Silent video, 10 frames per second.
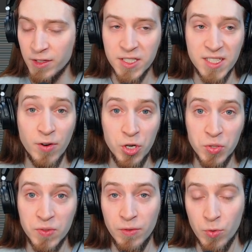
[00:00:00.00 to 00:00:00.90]
This is very
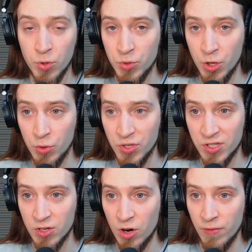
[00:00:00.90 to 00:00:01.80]
useful if you want to go to
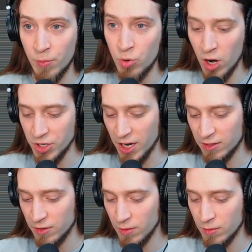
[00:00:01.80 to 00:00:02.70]
start of your project.